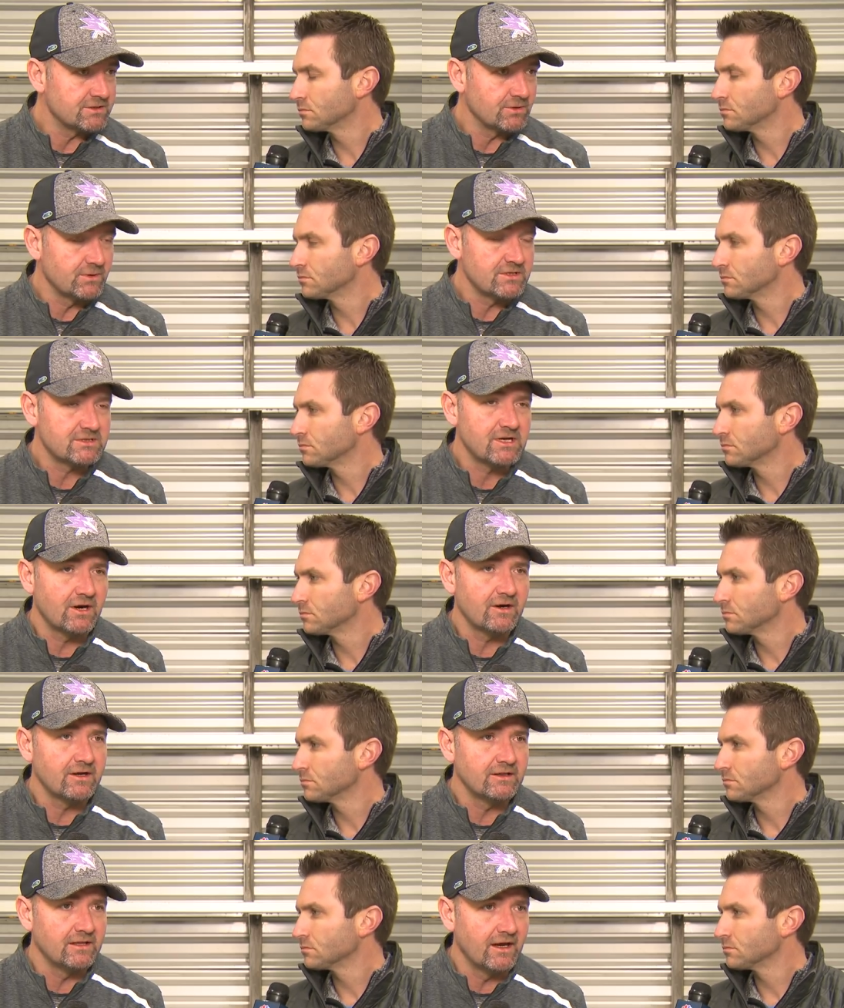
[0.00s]
Speaker 1: So we
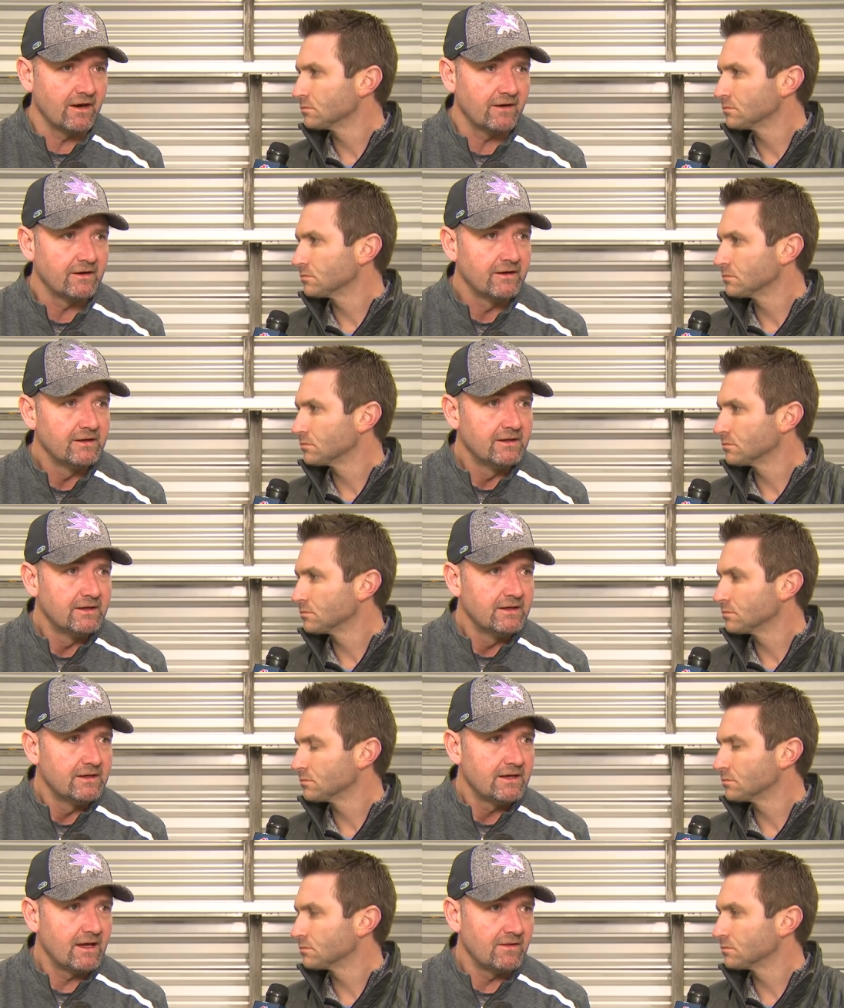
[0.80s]
started there,
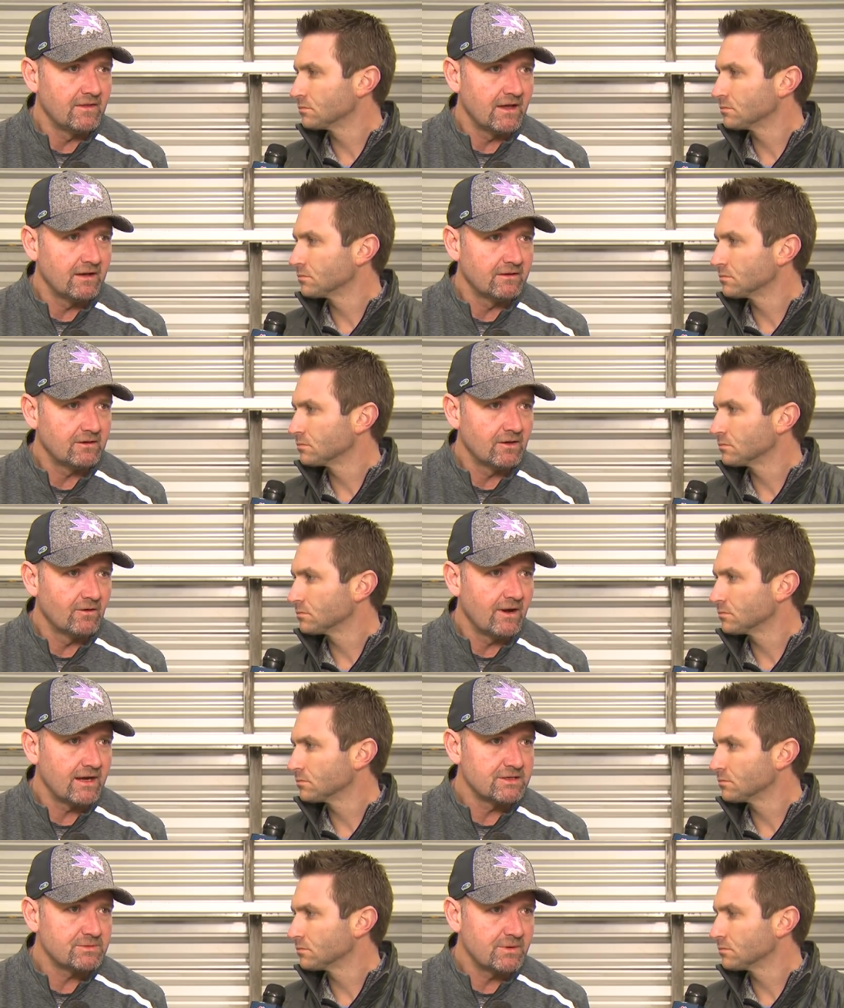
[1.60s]
and then, you
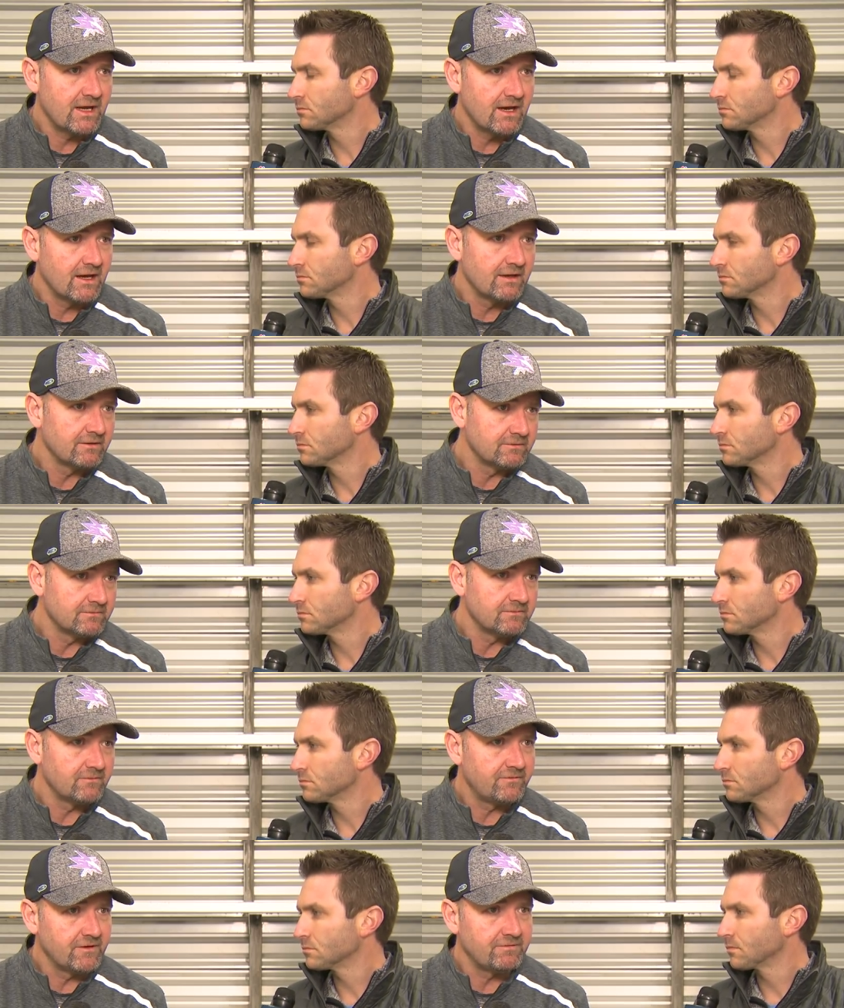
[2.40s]
know, as we got
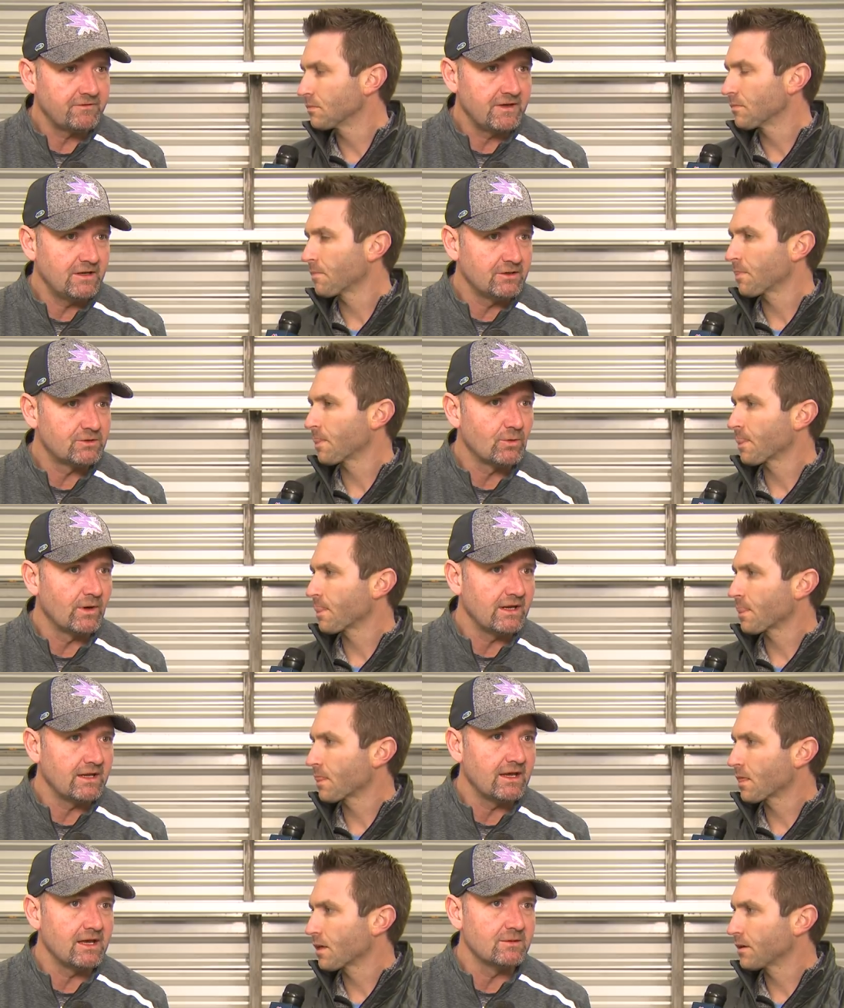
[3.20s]
15,
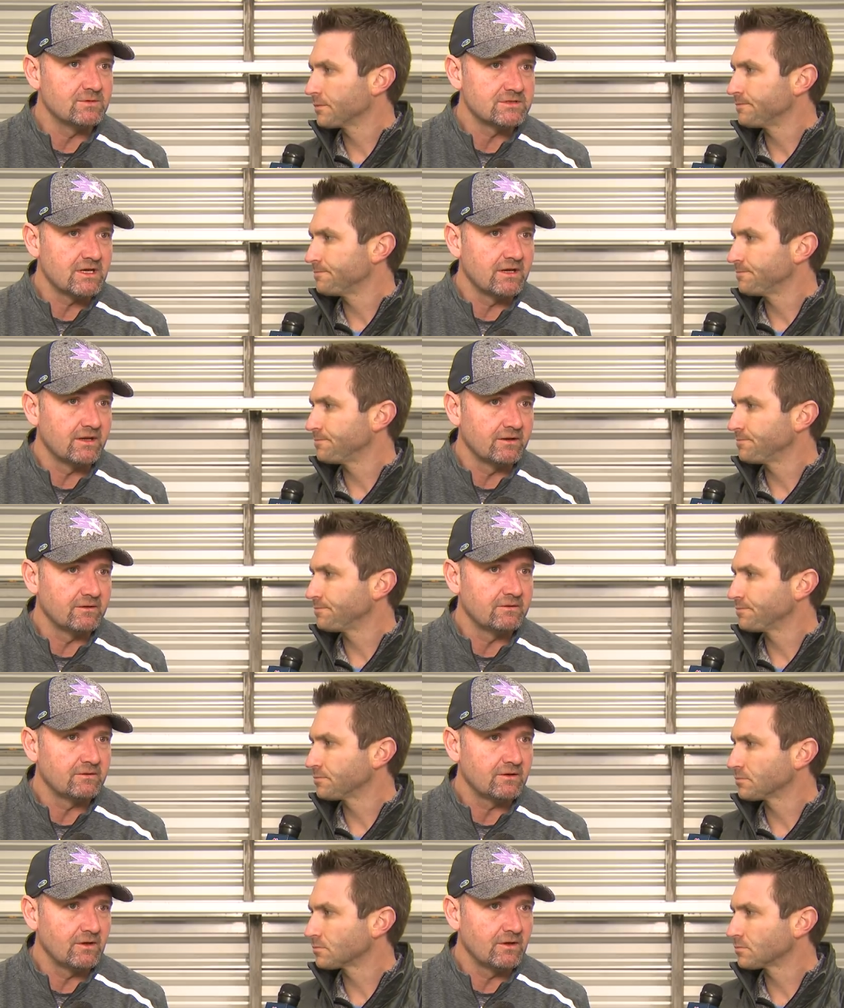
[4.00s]
20 games in,